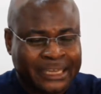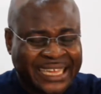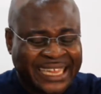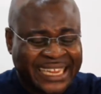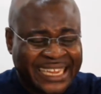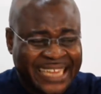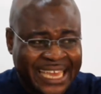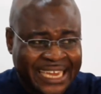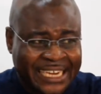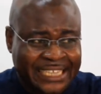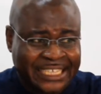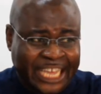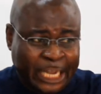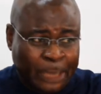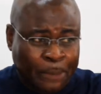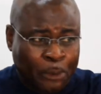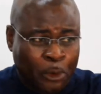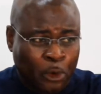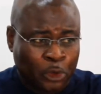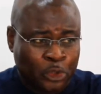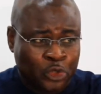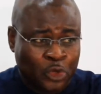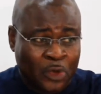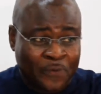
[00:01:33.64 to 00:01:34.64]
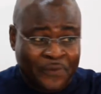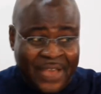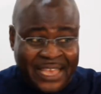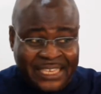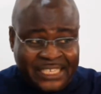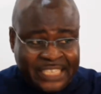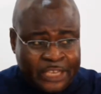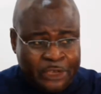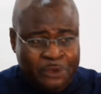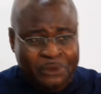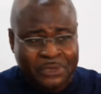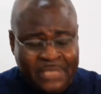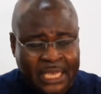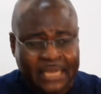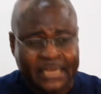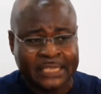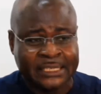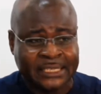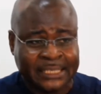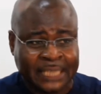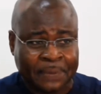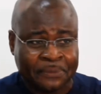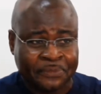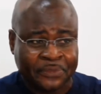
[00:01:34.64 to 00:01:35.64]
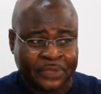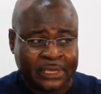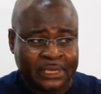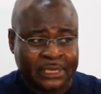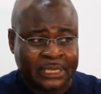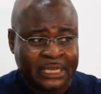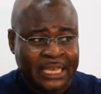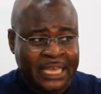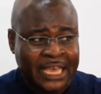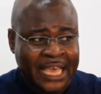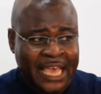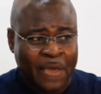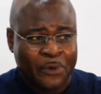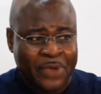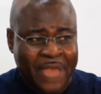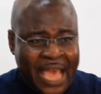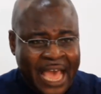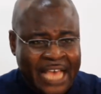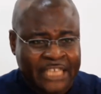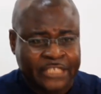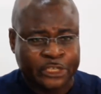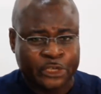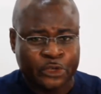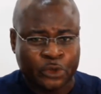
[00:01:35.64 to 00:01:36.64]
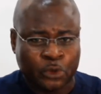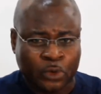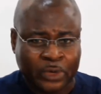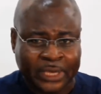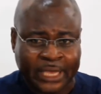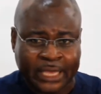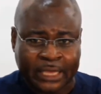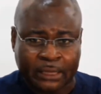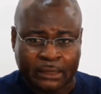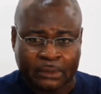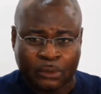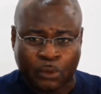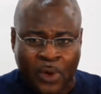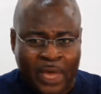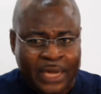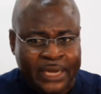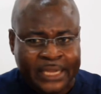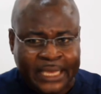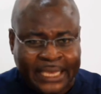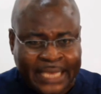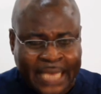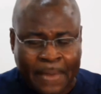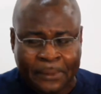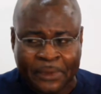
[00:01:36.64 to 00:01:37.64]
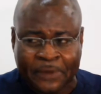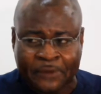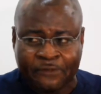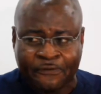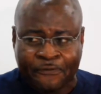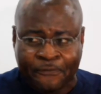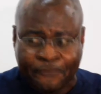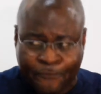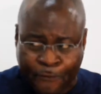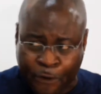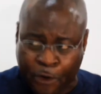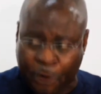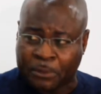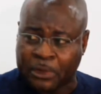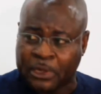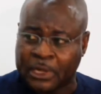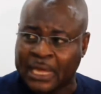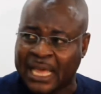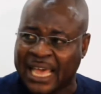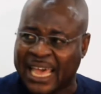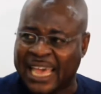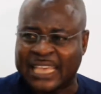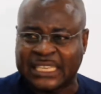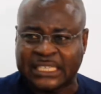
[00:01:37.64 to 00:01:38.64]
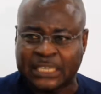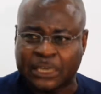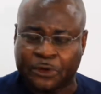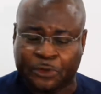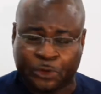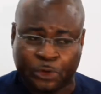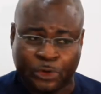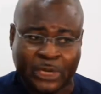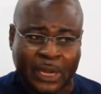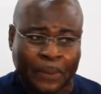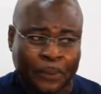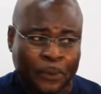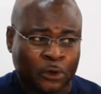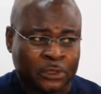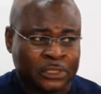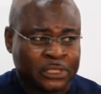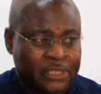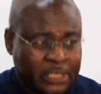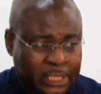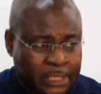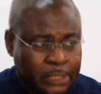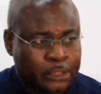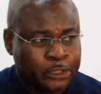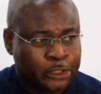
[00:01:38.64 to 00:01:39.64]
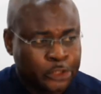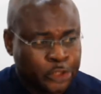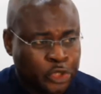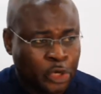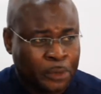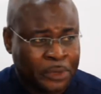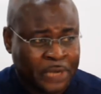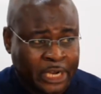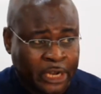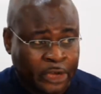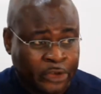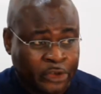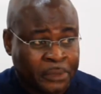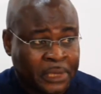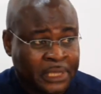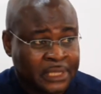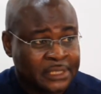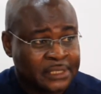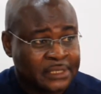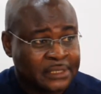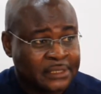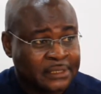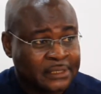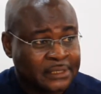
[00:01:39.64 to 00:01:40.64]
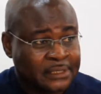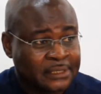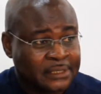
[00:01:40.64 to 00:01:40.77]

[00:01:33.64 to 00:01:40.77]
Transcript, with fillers: Clear it at the port. So if I see you selling something and we ask you, okay, where did it come in from? And you say, oh, through the port. Show me the documents.